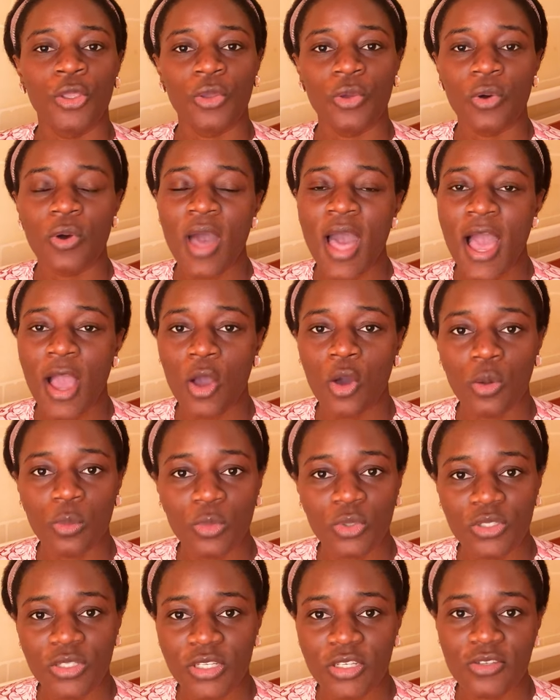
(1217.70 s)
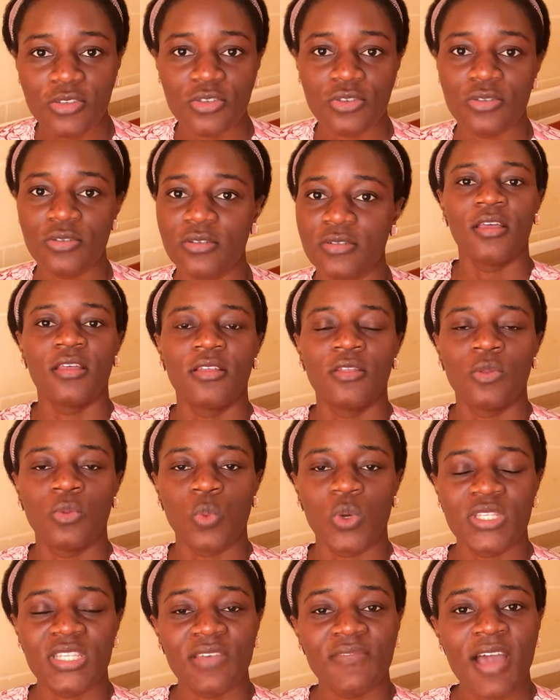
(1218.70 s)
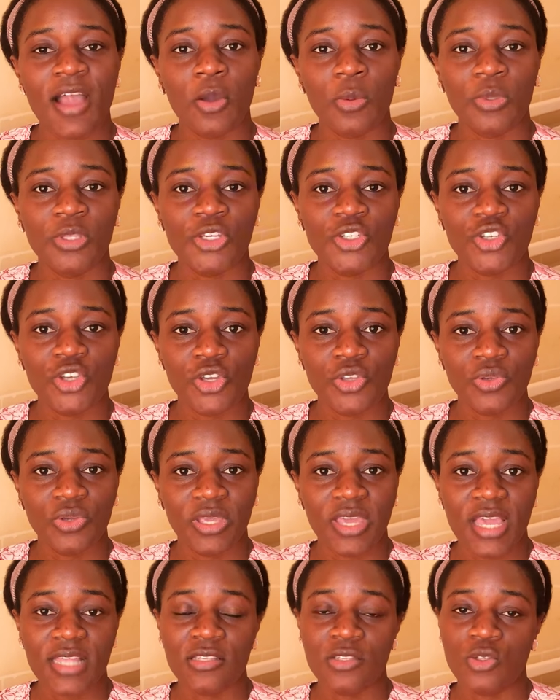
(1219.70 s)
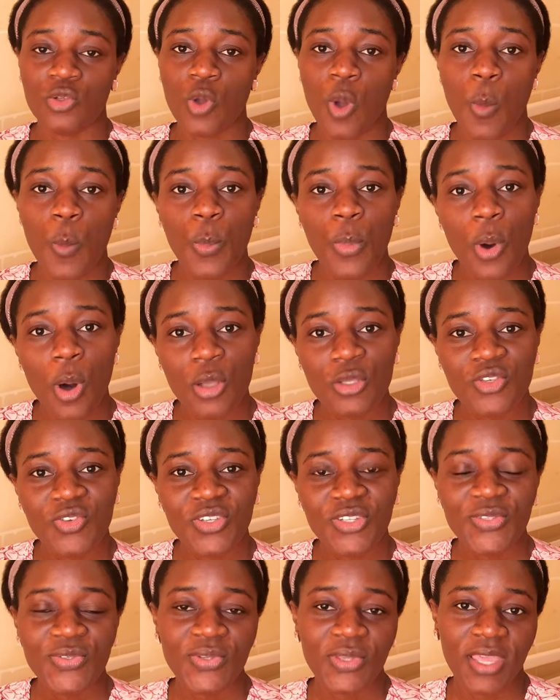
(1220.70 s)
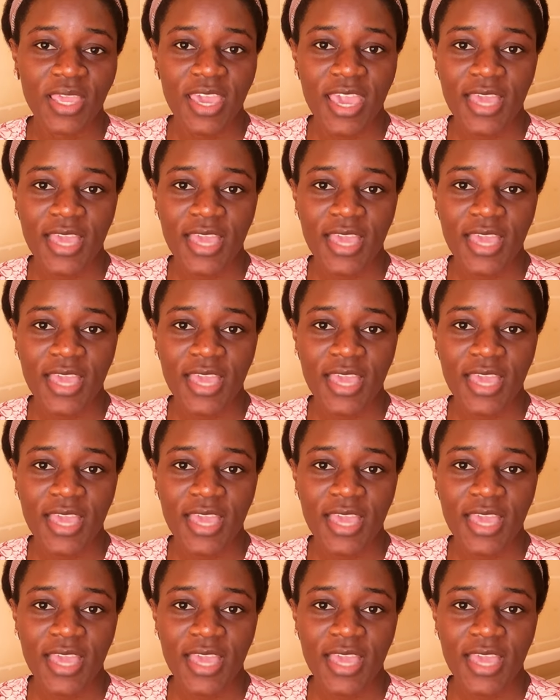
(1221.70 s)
your accommodation. Whatever accommodation you get is compulsory to